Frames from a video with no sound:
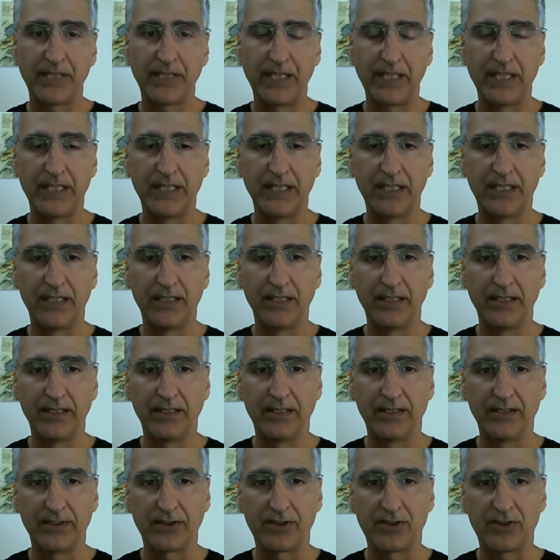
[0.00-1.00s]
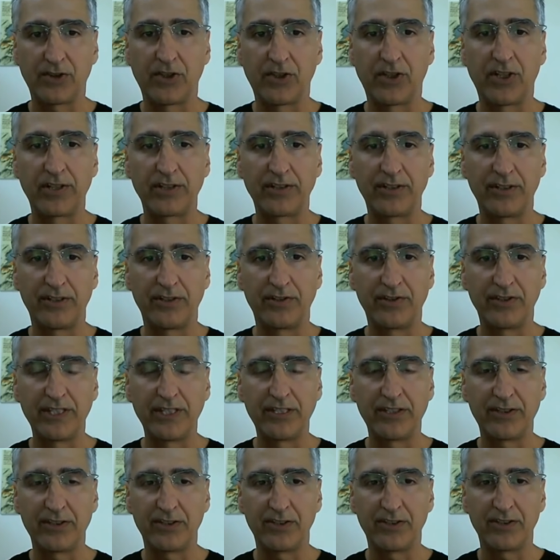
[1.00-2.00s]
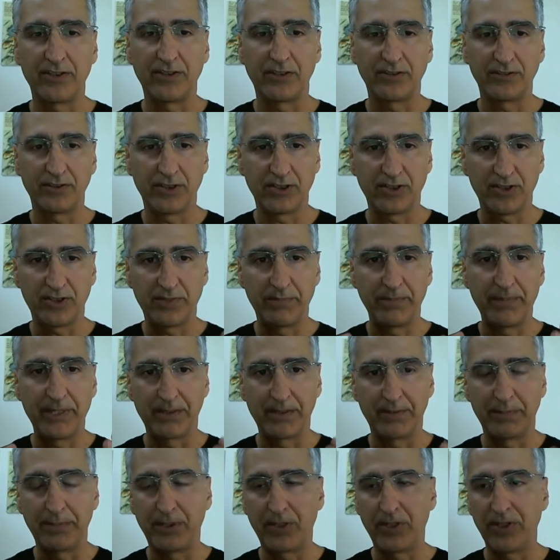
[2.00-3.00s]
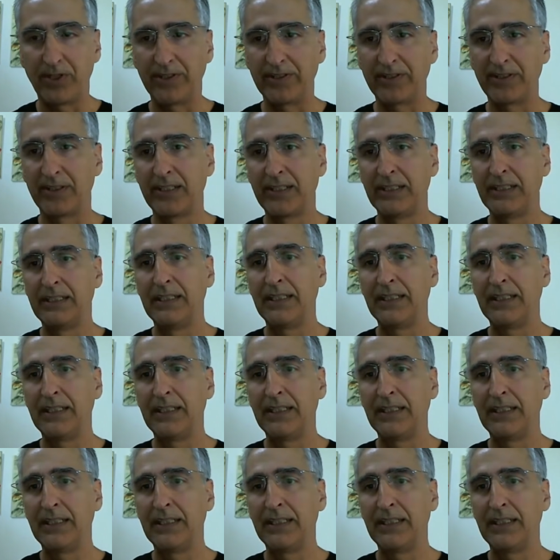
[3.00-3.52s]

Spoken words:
in a strong degreaser, just the metal parts,